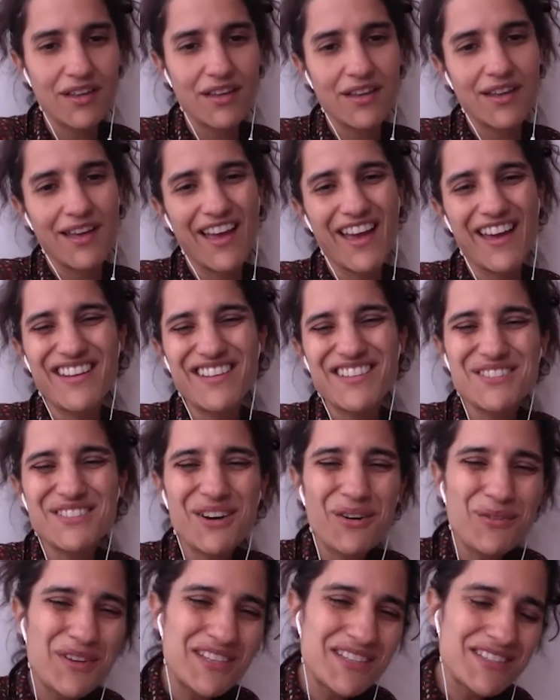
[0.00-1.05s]
and it's
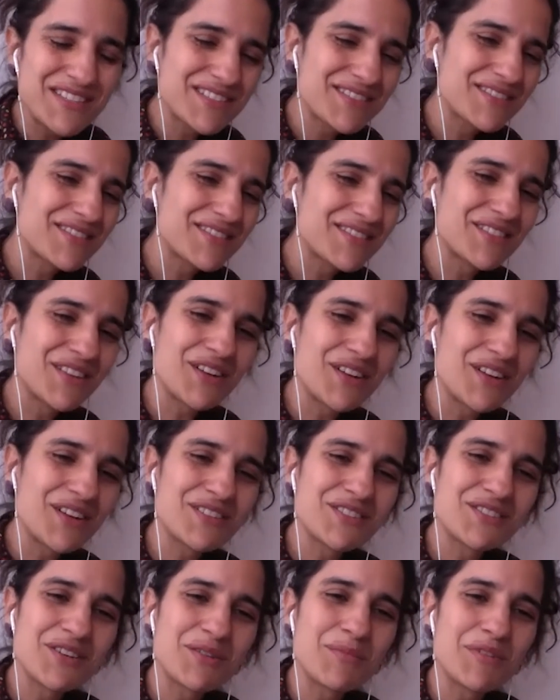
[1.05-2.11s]
always not
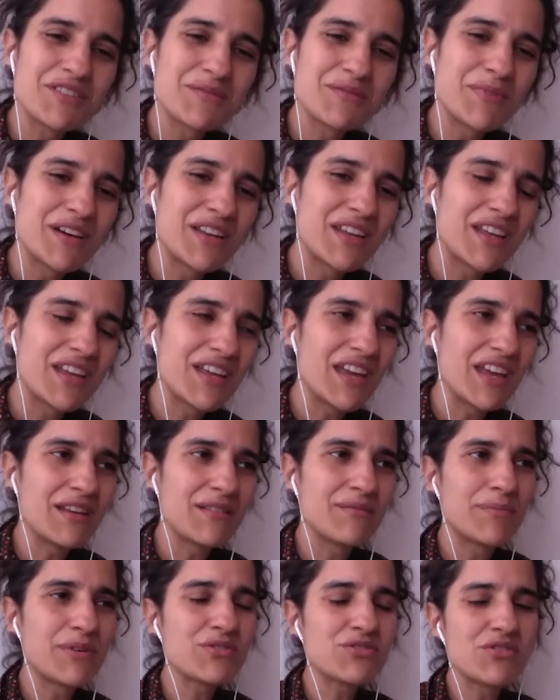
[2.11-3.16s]
so much money. And then
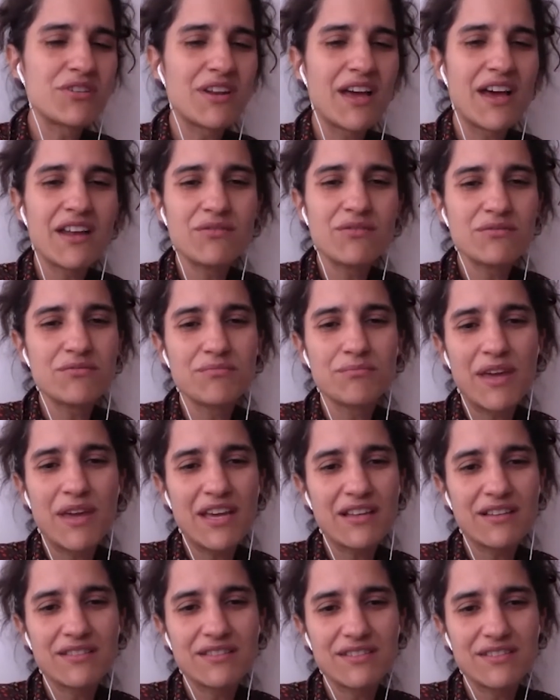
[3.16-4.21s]
Bolsonaro
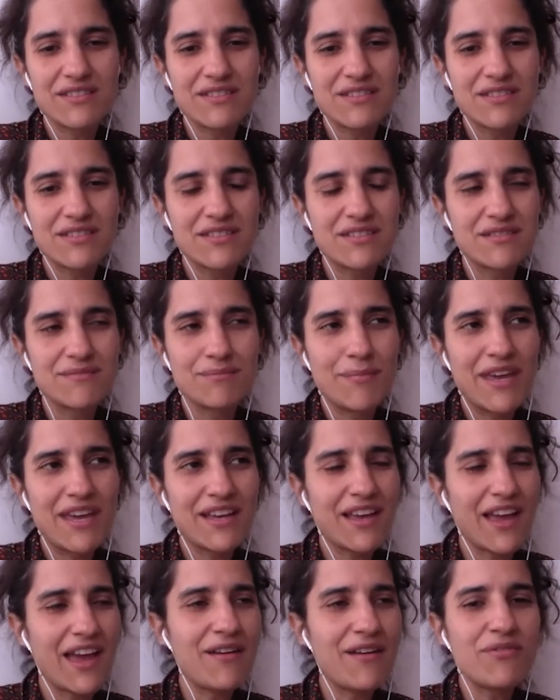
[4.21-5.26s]
make
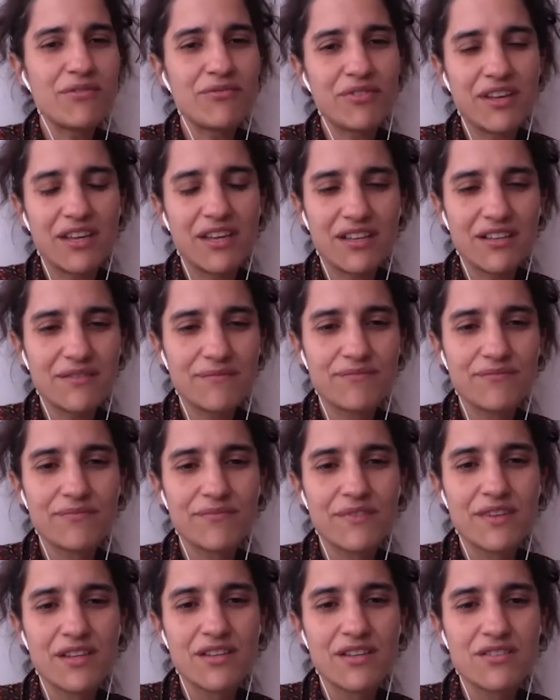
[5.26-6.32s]
everything
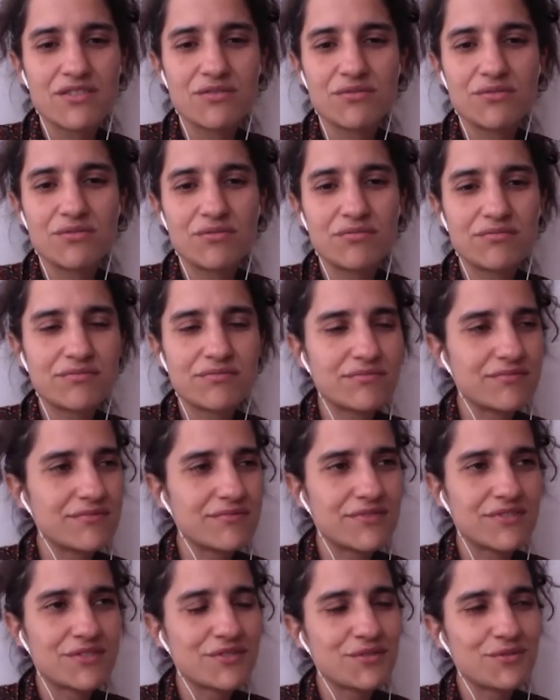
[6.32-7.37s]
to
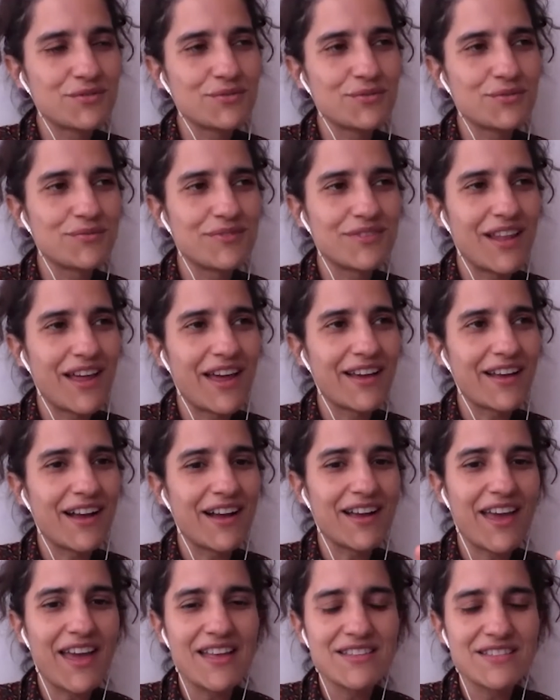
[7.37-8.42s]

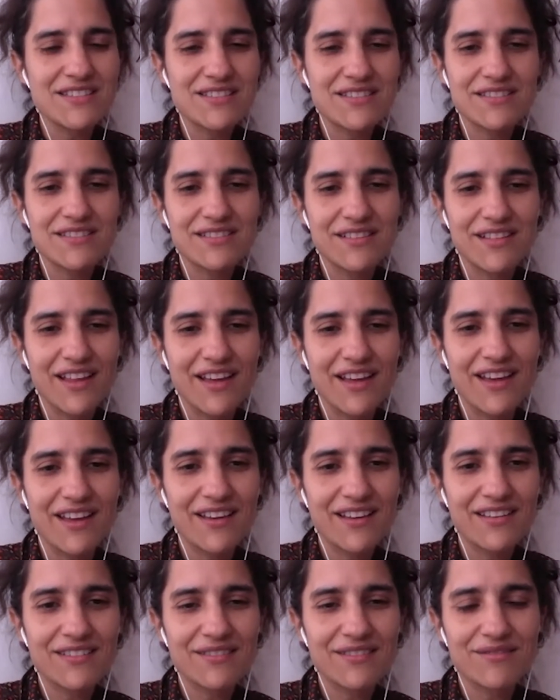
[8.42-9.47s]
against
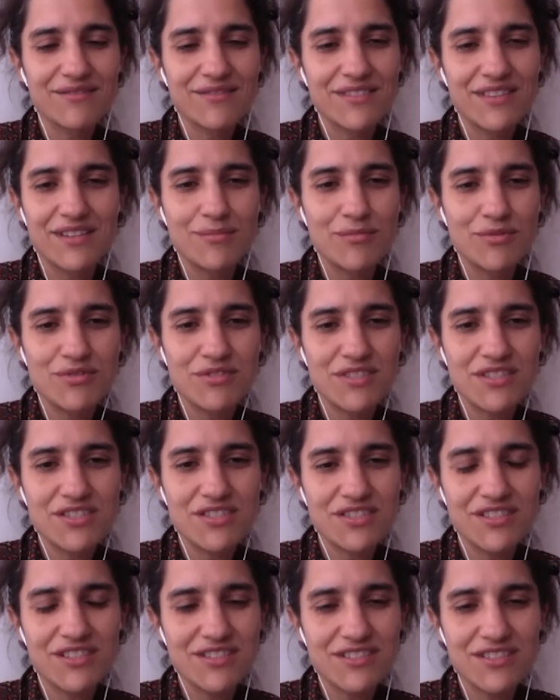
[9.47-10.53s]
the
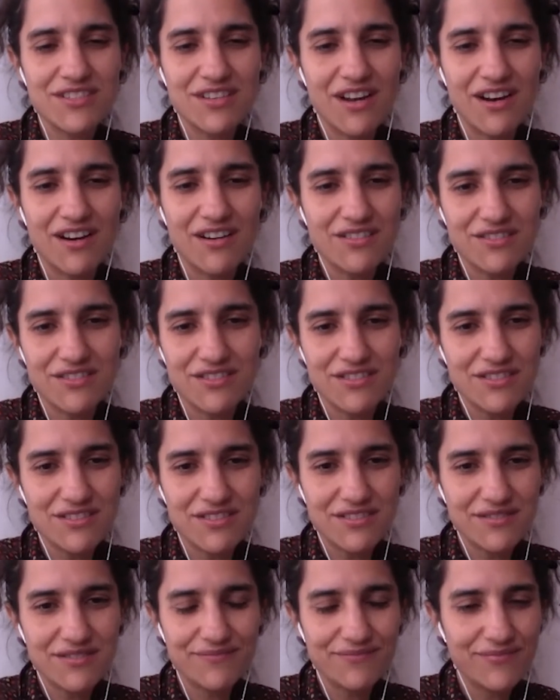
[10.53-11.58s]
musicians and
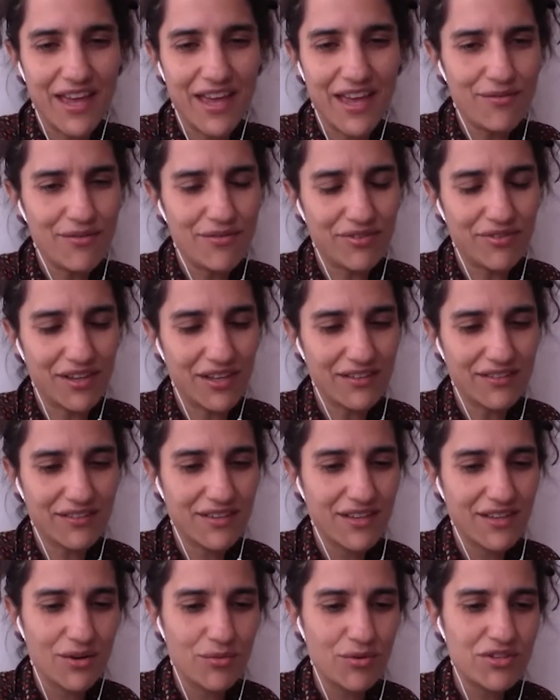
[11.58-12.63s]
artists, everything.
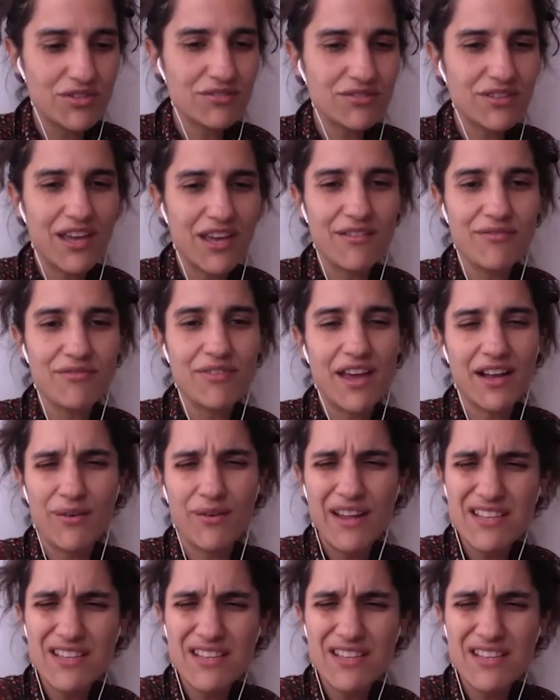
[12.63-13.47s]
We don't have grants